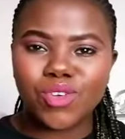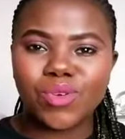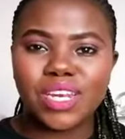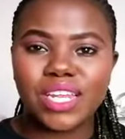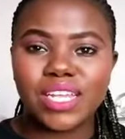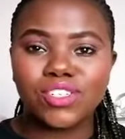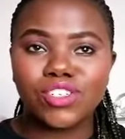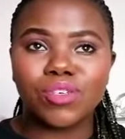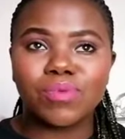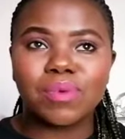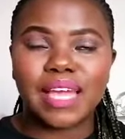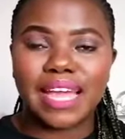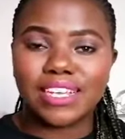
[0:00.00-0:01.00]
You need
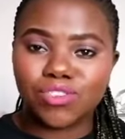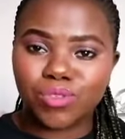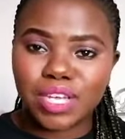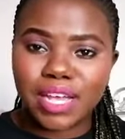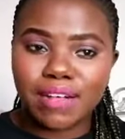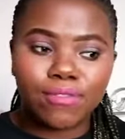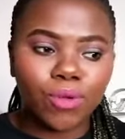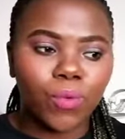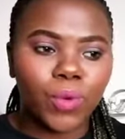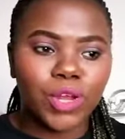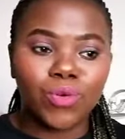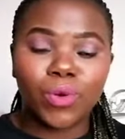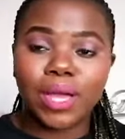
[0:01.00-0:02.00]
to be extra careful
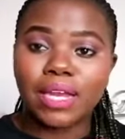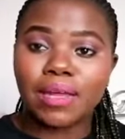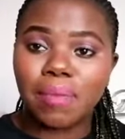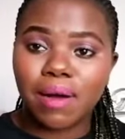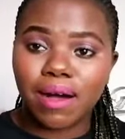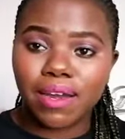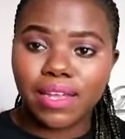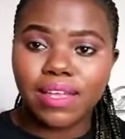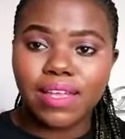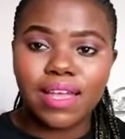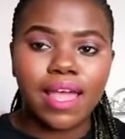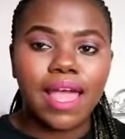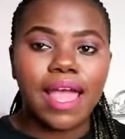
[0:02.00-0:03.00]
when you are in a party.